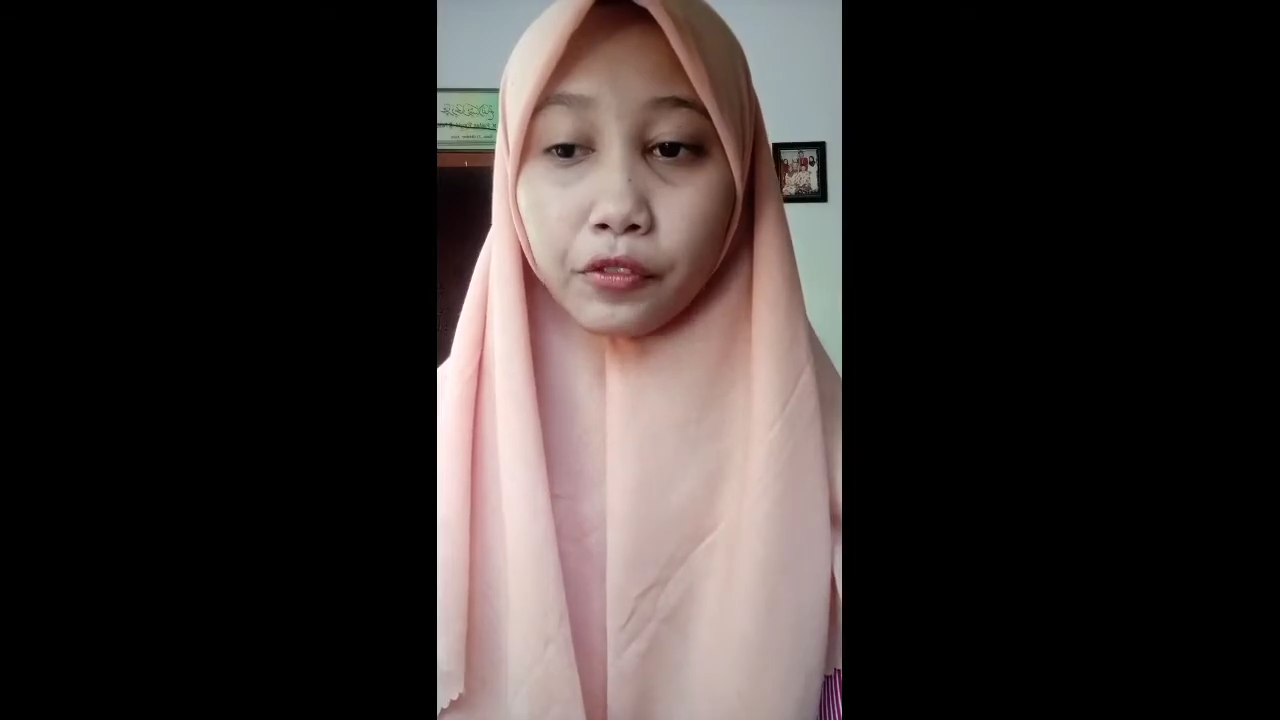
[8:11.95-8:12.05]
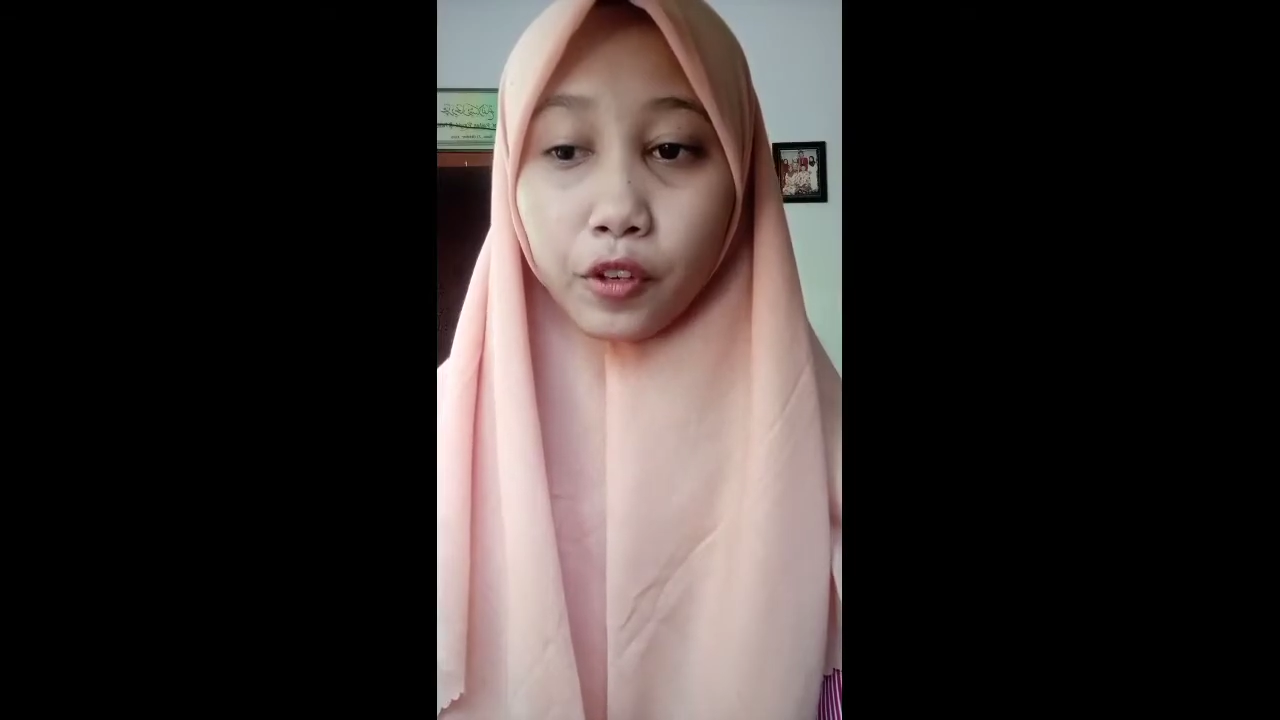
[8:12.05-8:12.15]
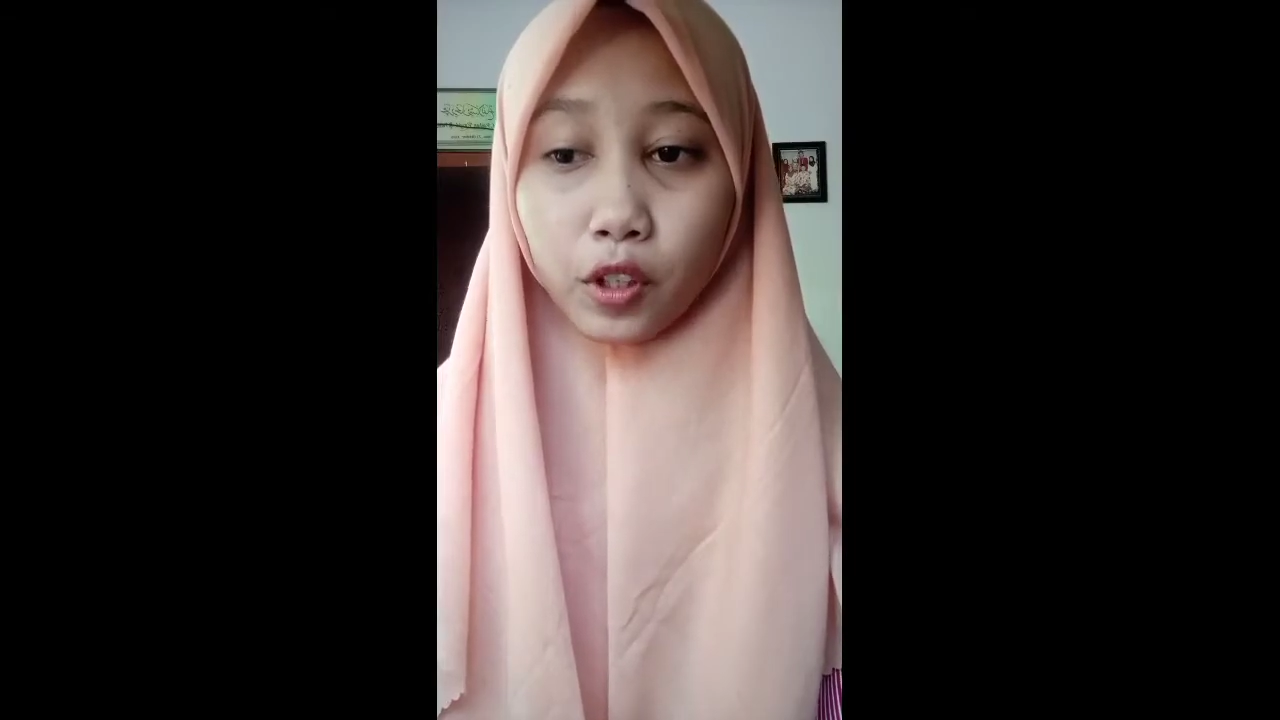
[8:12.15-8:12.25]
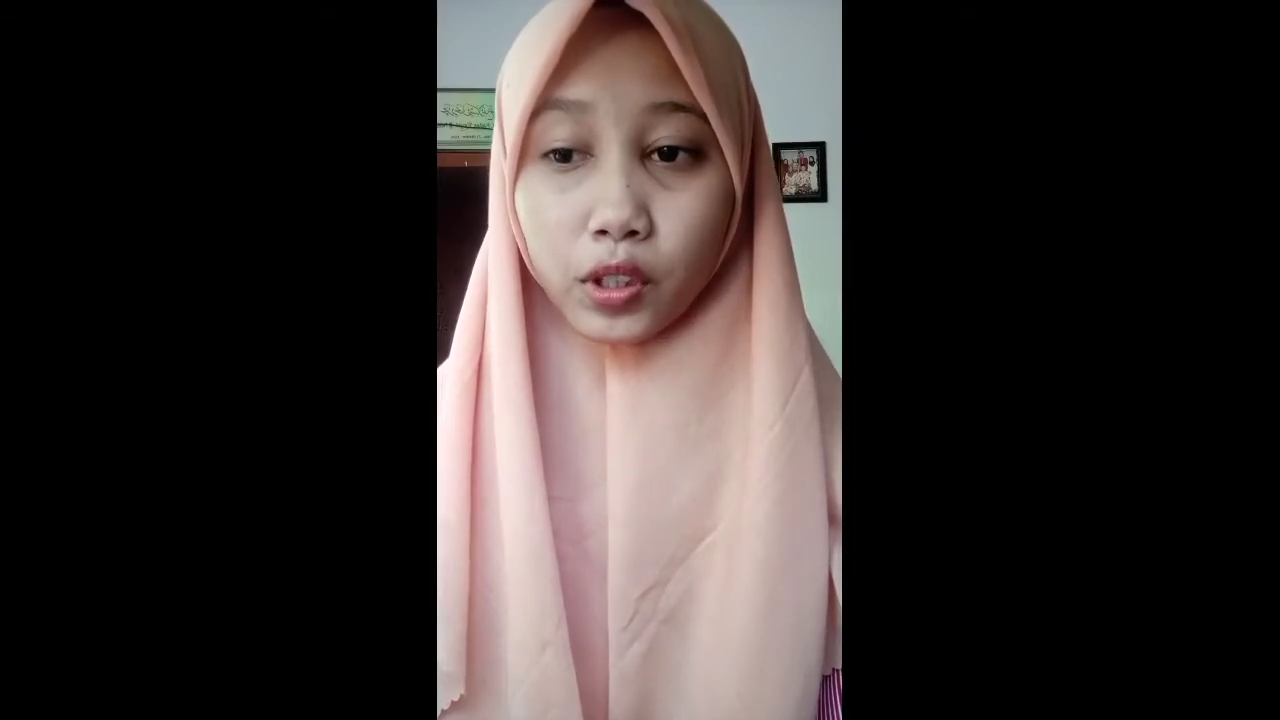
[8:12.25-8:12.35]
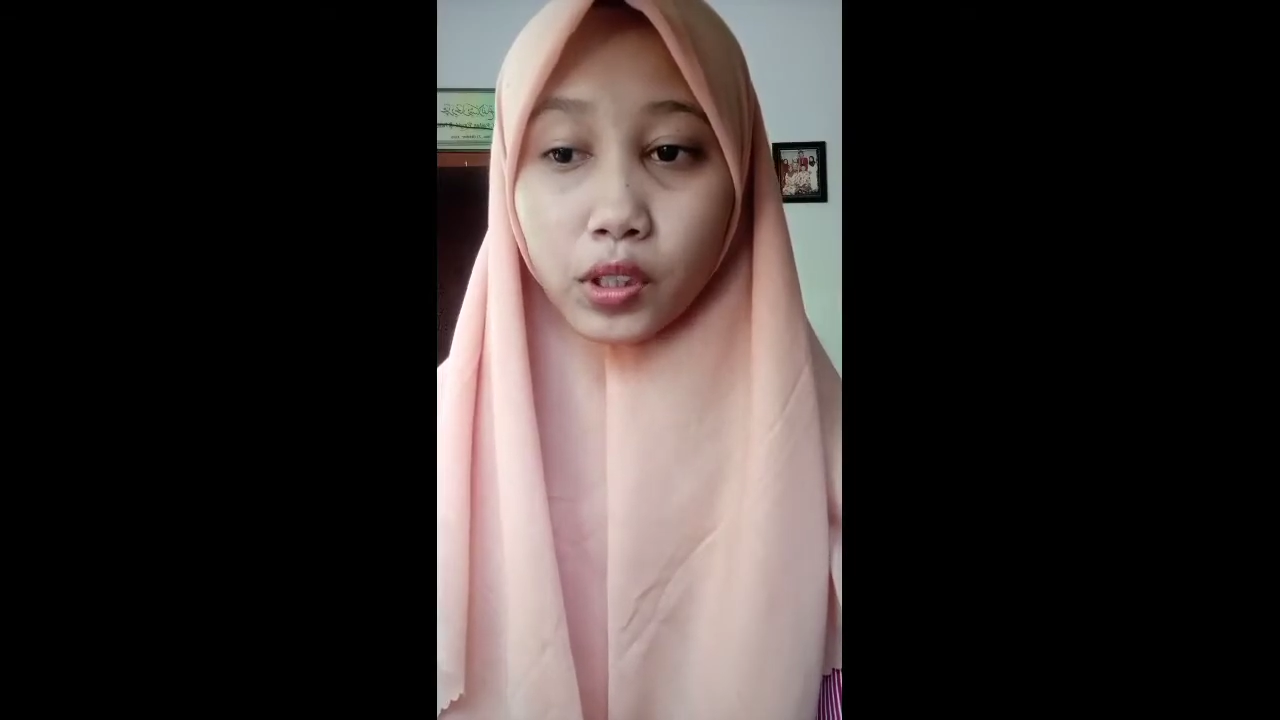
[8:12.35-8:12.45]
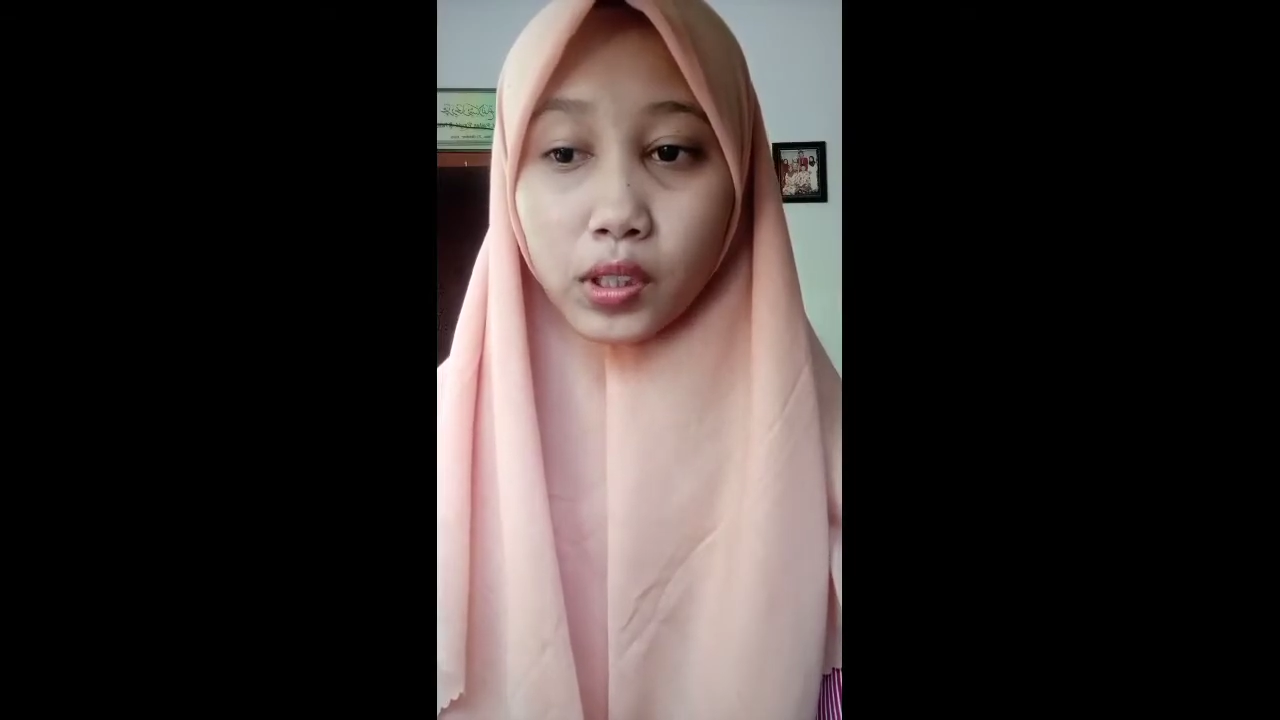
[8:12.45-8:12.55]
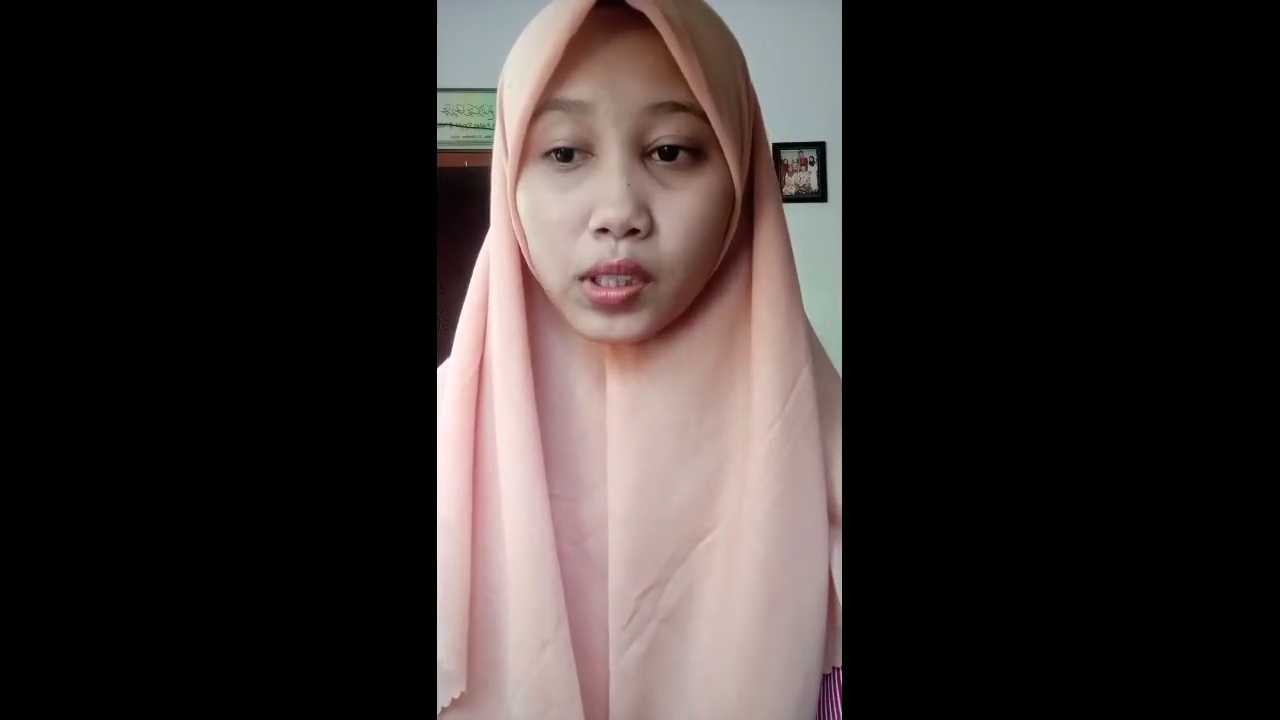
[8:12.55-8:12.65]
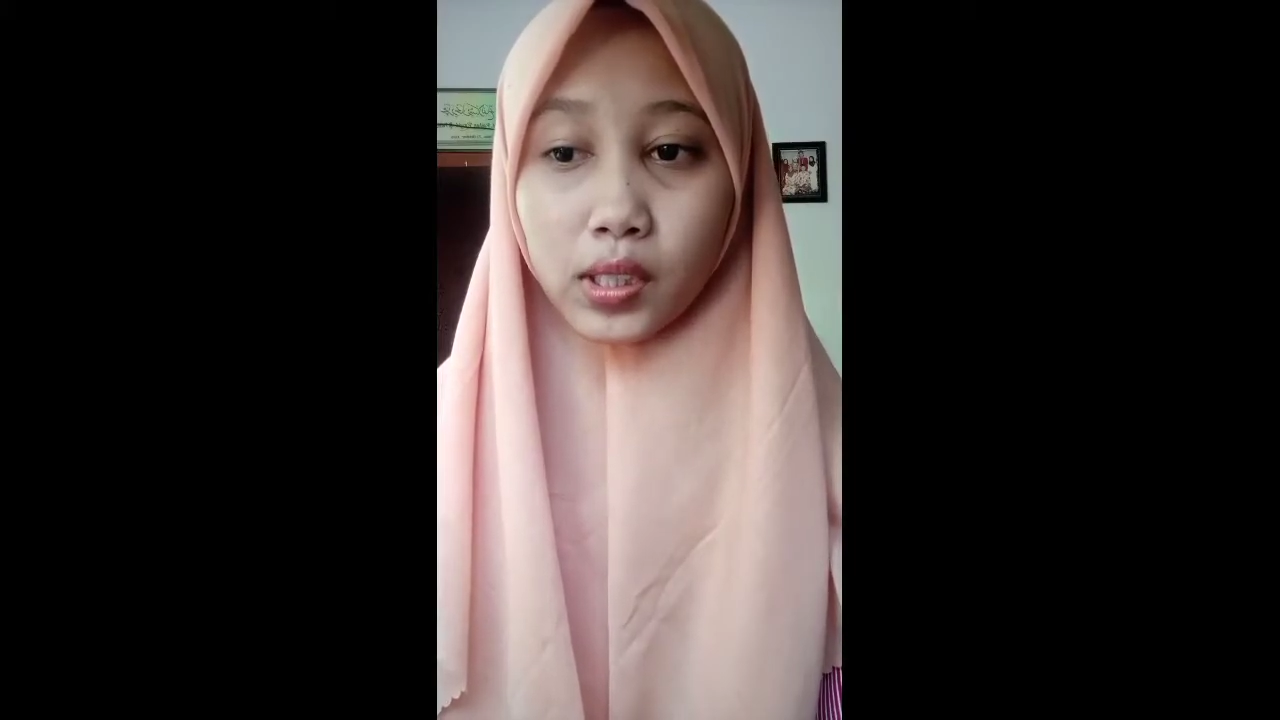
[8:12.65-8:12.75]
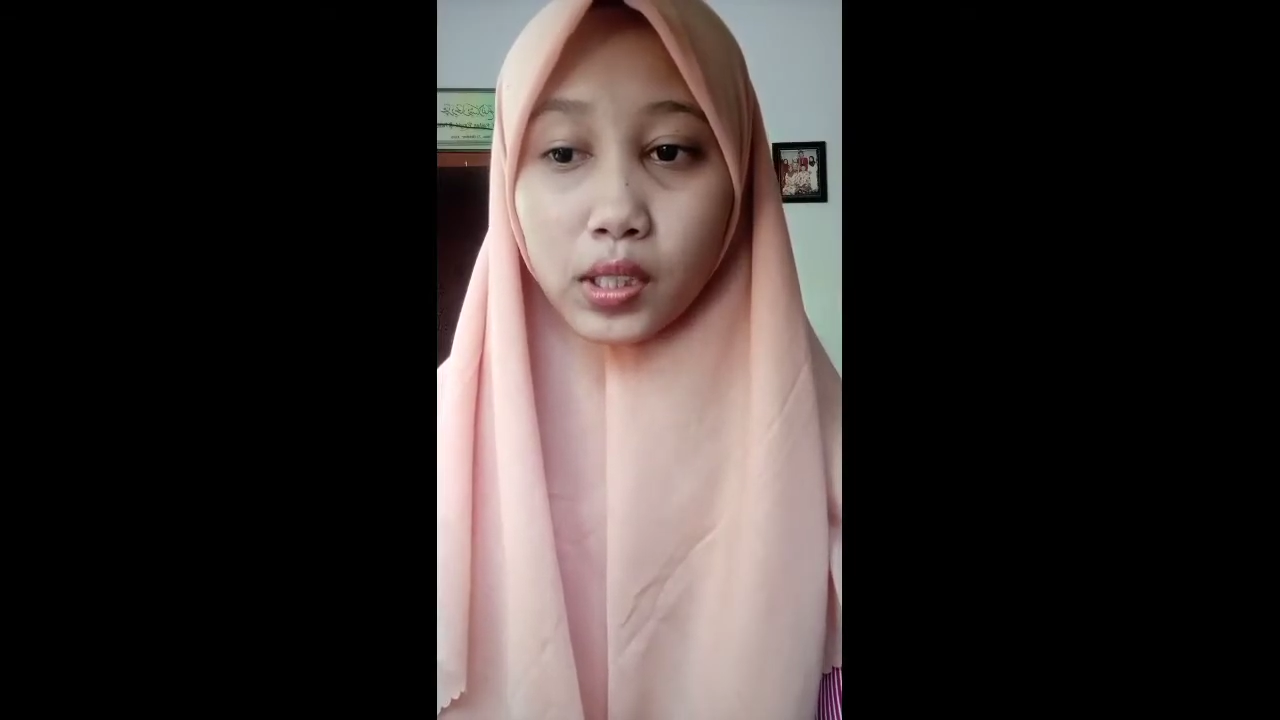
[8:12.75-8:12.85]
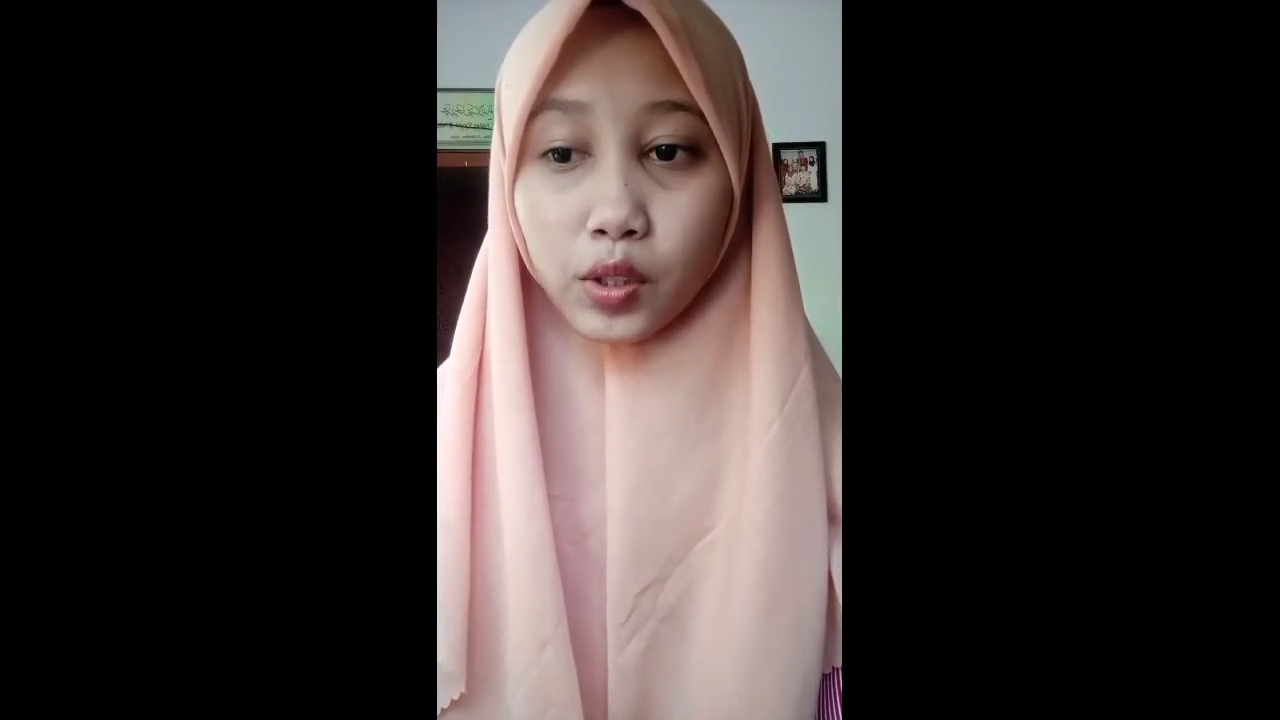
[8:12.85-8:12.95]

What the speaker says: fourth is